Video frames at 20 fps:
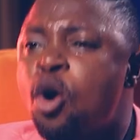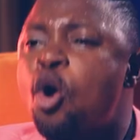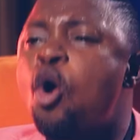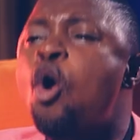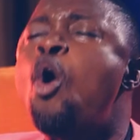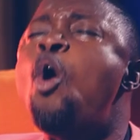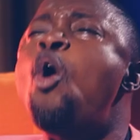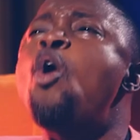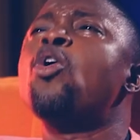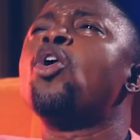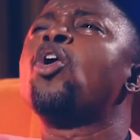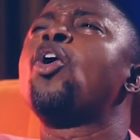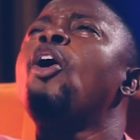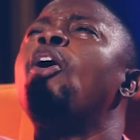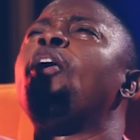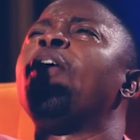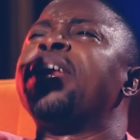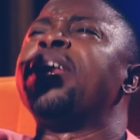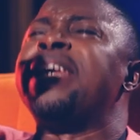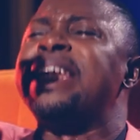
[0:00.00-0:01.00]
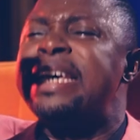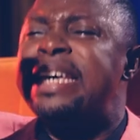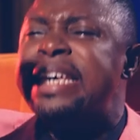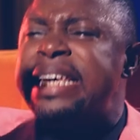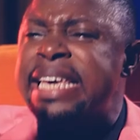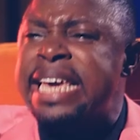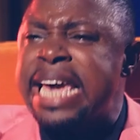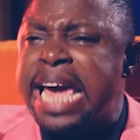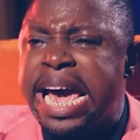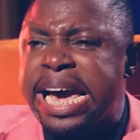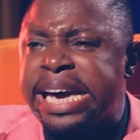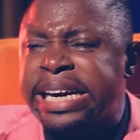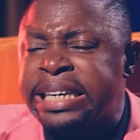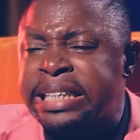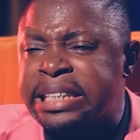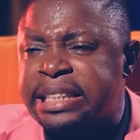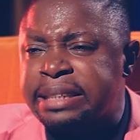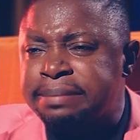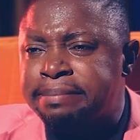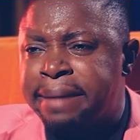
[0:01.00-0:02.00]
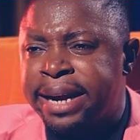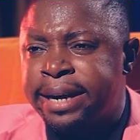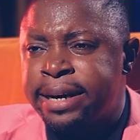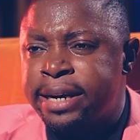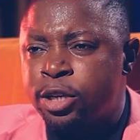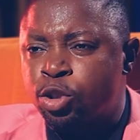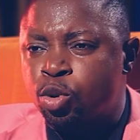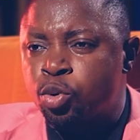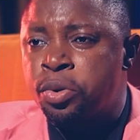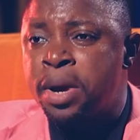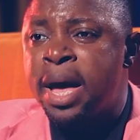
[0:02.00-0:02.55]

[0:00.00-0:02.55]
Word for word: oh God, here is my little.